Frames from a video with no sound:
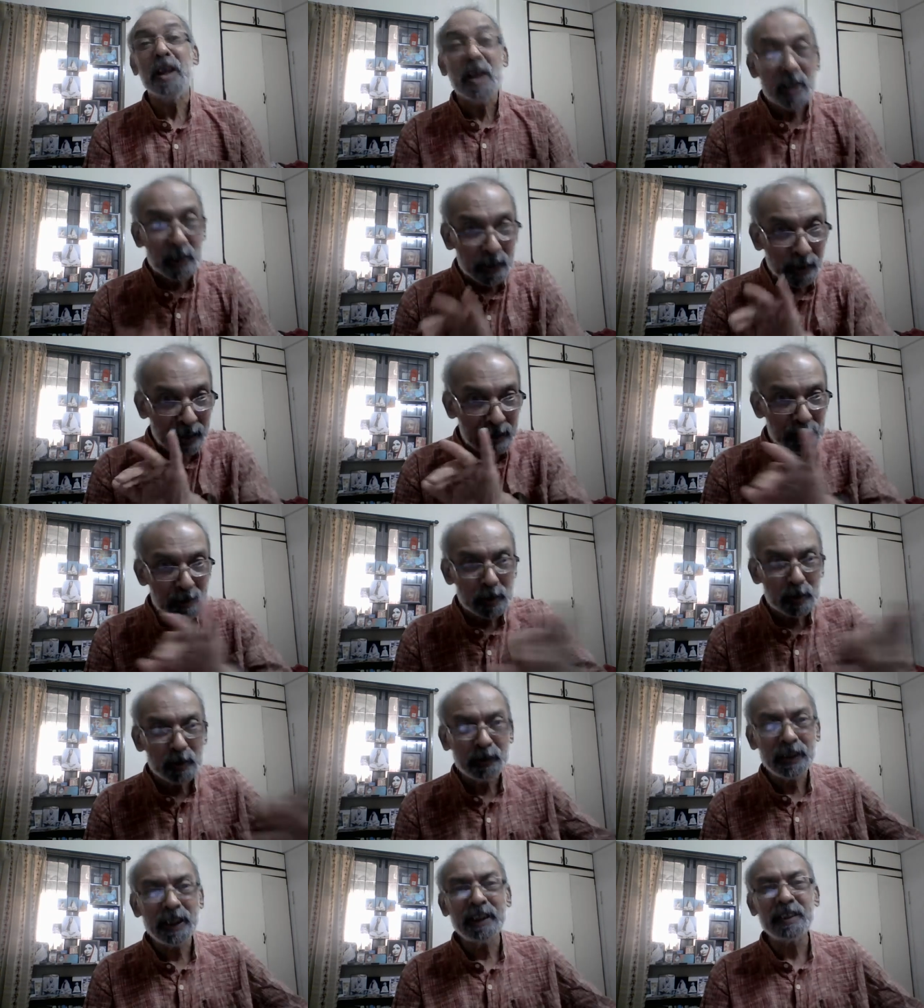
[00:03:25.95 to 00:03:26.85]

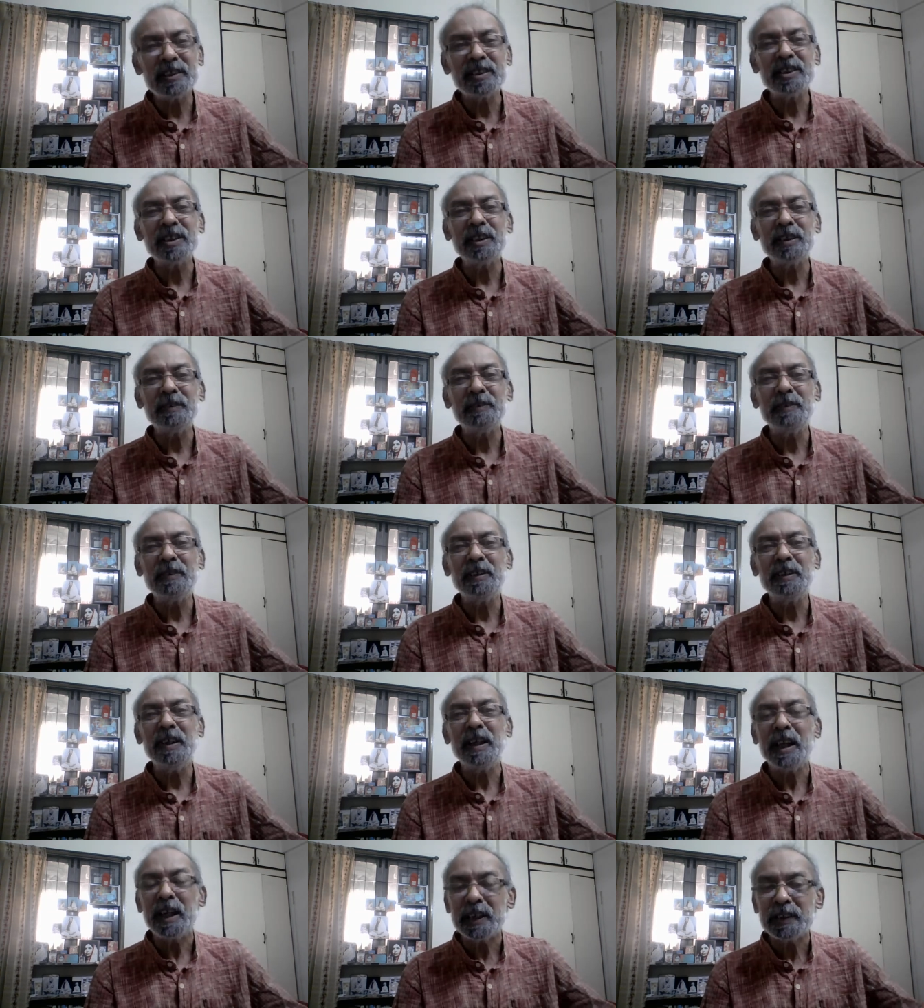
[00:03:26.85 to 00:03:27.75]
Remove that
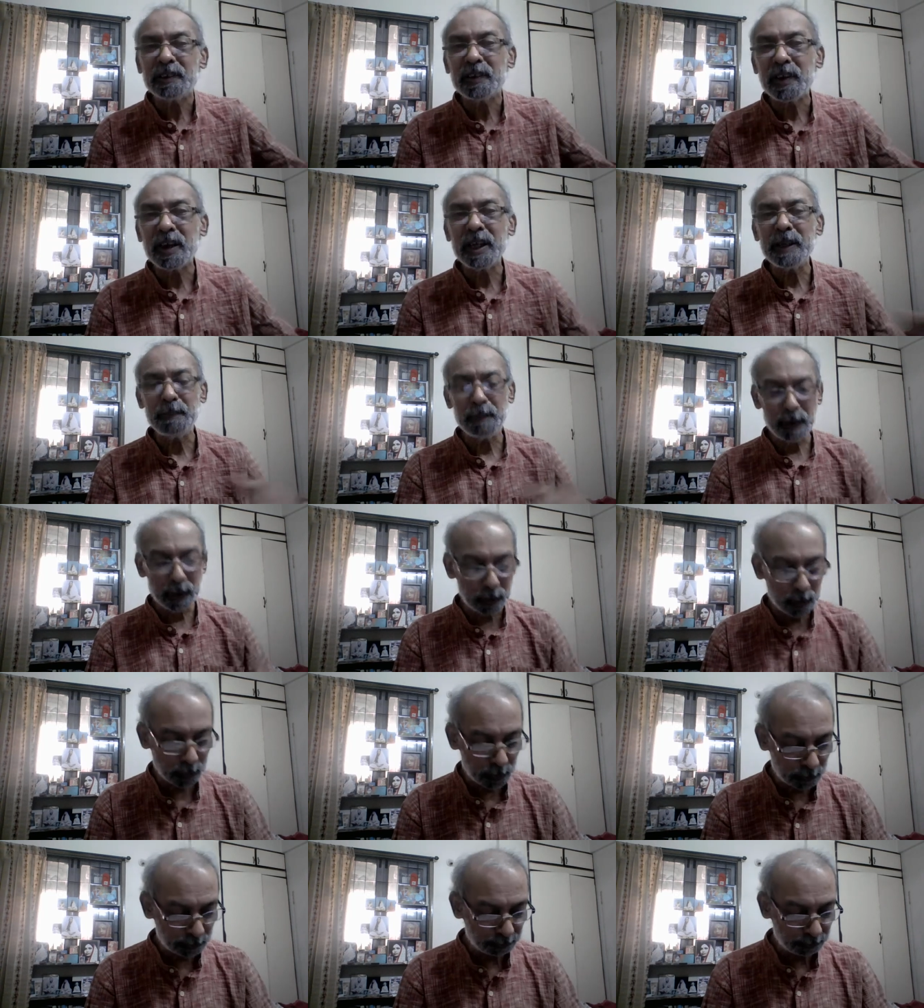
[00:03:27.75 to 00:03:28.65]
unripe ego.